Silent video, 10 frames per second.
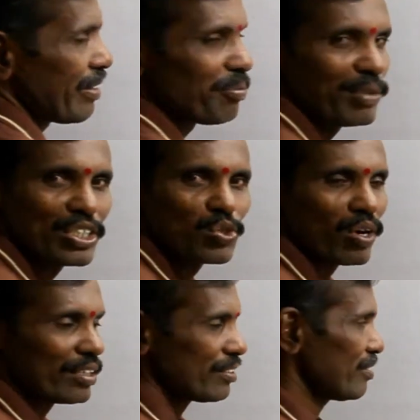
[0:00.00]
Means
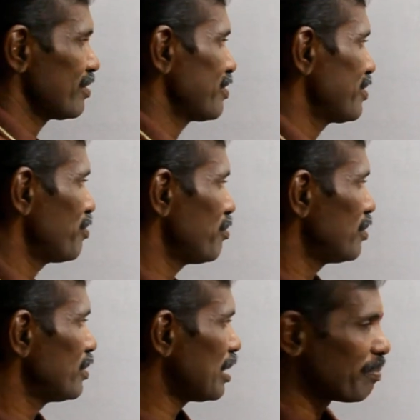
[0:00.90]
what?
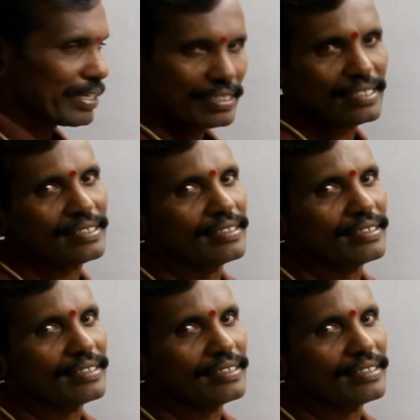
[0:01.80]
That means